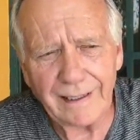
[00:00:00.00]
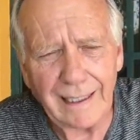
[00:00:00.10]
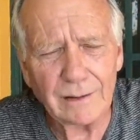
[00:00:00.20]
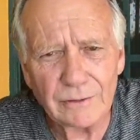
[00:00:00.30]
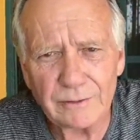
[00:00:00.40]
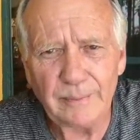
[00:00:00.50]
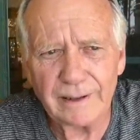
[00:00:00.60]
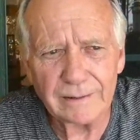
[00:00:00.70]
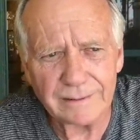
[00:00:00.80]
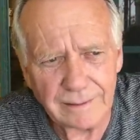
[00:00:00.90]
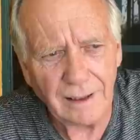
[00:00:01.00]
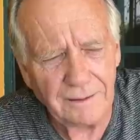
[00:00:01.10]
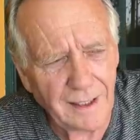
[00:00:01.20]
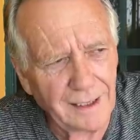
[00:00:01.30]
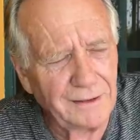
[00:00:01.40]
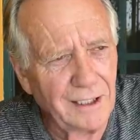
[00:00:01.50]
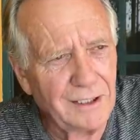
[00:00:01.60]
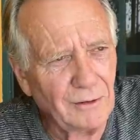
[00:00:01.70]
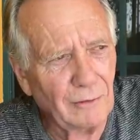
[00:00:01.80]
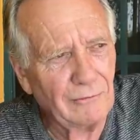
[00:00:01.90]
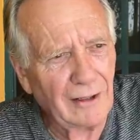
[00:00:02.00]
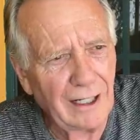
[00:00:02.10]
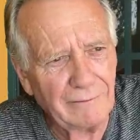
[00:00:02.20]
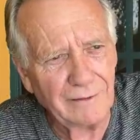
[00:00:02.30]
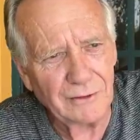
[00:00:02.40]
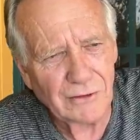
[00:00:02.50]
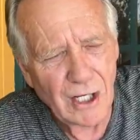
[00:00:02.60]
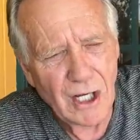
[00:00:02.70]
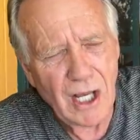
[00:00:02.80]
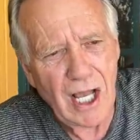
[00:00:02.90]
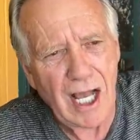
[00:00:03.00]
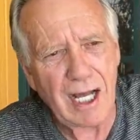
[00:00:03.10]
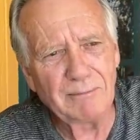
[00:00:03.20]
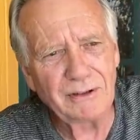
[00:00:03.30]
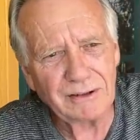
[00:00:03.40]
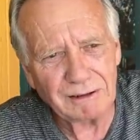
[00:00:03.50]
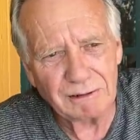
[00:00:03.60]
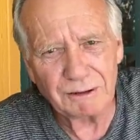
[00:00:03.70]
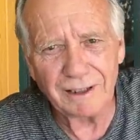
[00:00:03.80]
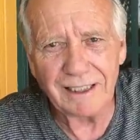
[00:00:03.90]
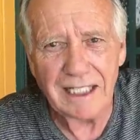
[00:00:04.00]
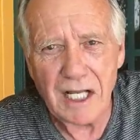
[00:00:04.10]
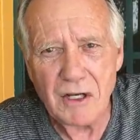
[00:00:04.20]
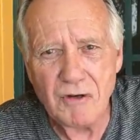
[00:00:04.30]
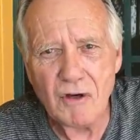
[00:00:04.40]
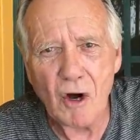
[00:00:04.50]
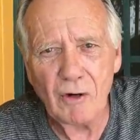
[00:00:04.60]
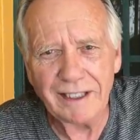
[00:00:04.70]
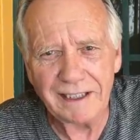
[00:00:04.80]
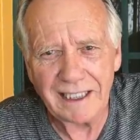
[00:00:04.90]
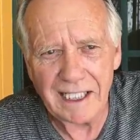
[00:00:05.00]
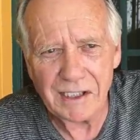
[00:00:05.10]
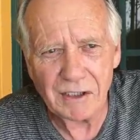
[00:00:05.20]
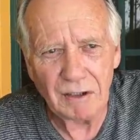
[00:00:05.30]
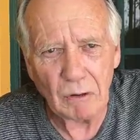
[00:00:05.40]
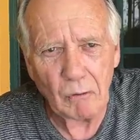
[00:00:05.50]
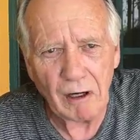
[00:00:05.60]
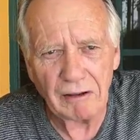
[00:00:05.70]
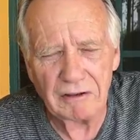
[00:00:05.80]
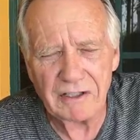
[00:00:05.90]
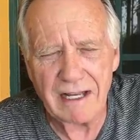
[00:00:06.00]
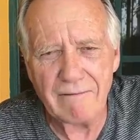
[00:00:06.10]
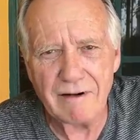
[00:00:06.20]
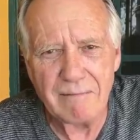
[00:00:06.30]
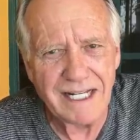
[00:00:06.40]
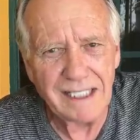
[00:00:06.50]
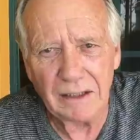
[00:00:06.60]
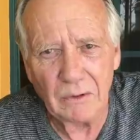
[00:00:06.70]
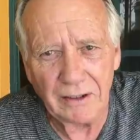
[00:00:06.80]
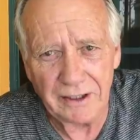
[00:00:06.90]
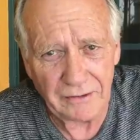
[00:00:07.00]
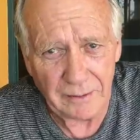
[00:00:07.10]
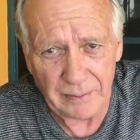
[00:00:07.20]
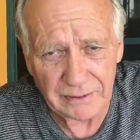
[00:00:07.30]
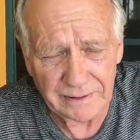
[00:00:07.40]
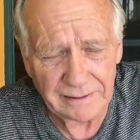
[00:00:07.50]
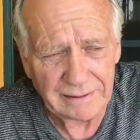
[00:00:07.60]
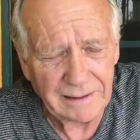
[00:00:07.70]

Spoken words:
The house was built in 1905, and there's absolutely no indication that water has ever been anywhere near the building.